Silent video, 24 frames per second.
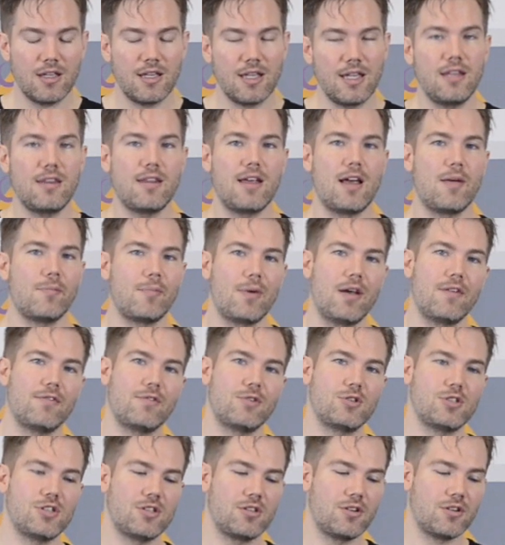in that
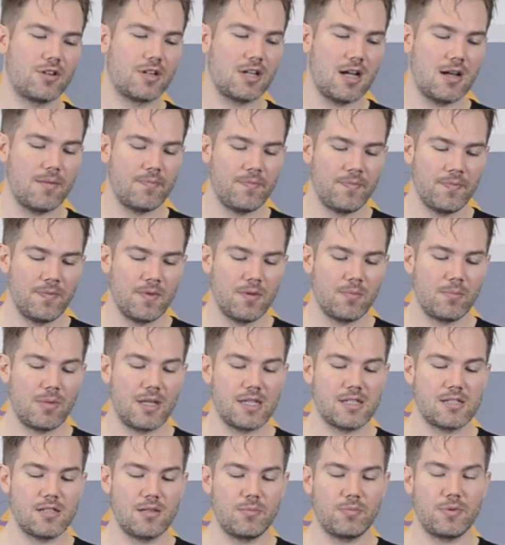beverage in your cup by
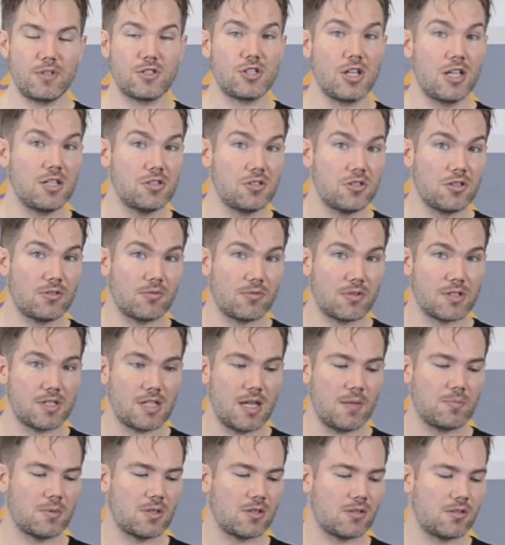simply changing the
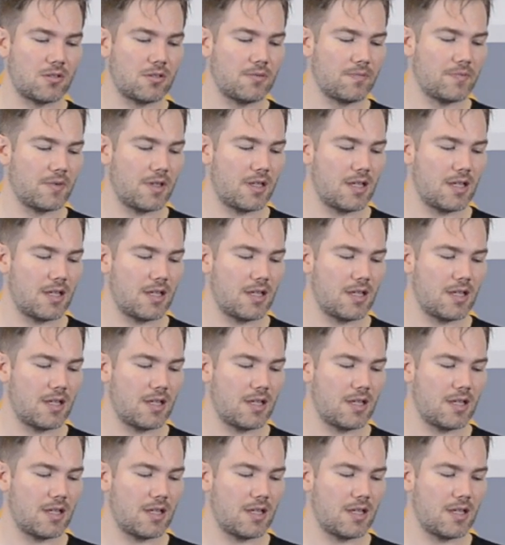receptacle.